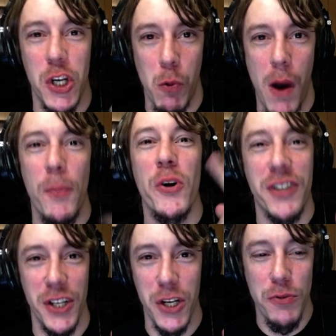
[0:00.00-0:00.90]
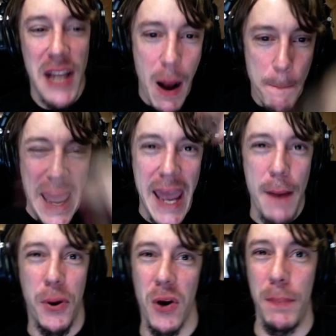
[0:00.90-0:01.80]
going to go up or it's going to go down.
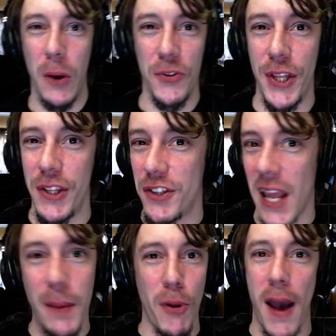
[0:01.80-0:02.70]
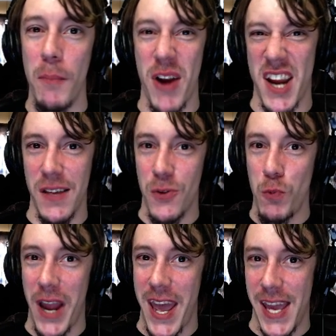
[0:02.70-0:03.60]
Bam, put them both on the table. I'm right either
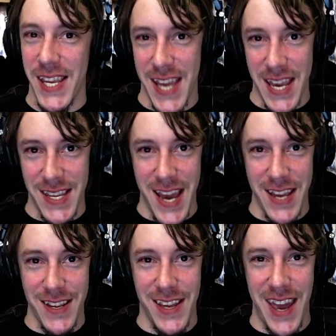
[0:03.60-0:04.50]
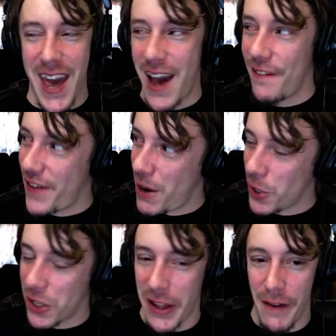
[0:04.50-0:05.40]
way. Yeah, yeah, yeah.
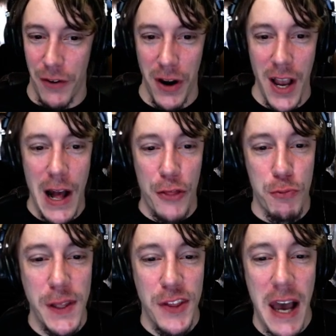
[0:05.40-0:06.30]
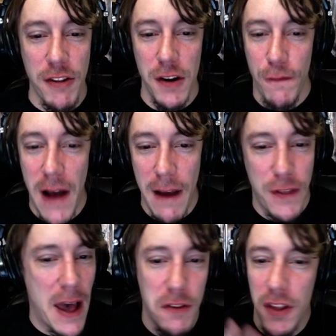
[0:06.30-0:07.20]
Very clever. 3,000 to
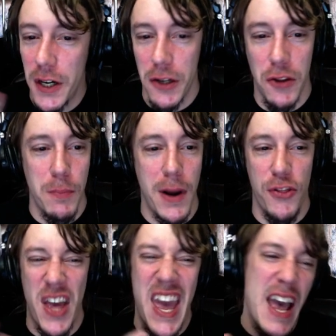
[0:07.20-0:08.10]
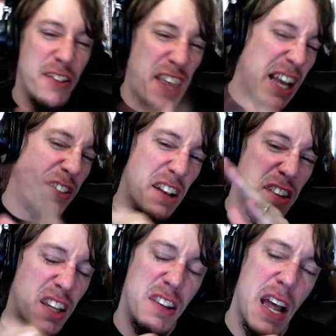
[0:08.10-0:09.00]
5,000 another month. Eh, I'll take out that
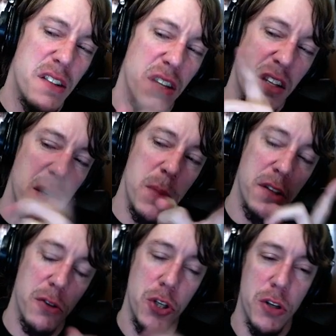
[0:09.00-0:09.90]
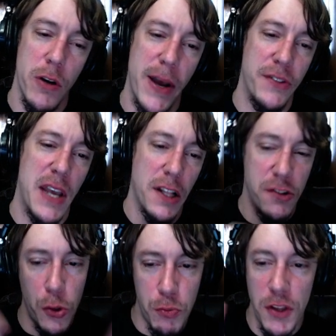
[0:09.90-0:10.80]
6,000 cuz I'm not so sure about that.
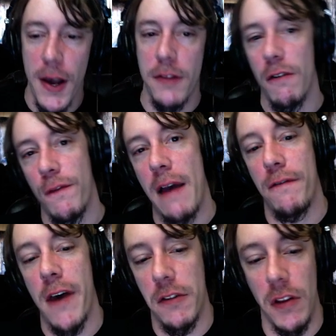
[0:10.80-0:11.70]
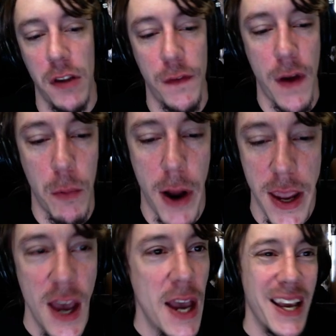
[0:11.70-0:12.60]
Let's do 3,000 to 5,000 see if I'm
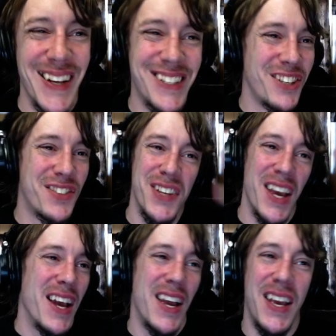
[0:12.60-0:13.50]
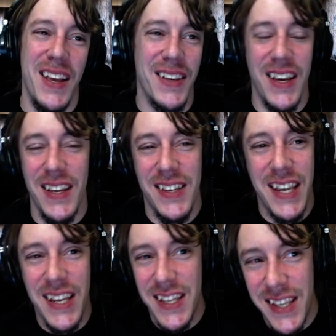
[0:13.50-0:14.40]
right. It just eh,
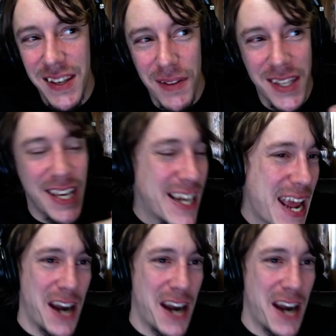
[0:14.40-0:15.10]
get it